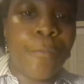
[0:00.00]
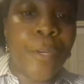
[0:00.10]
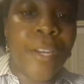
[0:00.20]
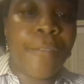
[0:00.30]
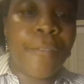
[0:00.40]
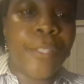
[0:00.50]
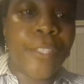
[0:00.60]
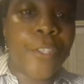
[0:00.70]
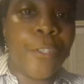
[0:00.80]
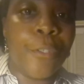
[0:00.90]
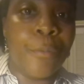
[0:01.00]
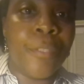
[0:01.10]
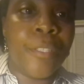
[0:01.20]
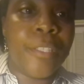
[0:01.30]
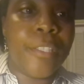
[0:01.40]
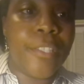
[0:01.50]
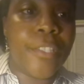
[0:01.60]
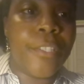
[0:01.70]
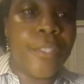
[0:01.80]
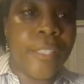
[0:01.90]
Mariah Fearing's home is
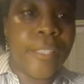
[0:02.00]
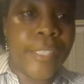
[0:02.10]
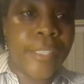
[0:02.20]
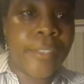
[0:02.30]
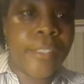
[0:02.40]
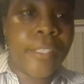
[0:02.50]
still living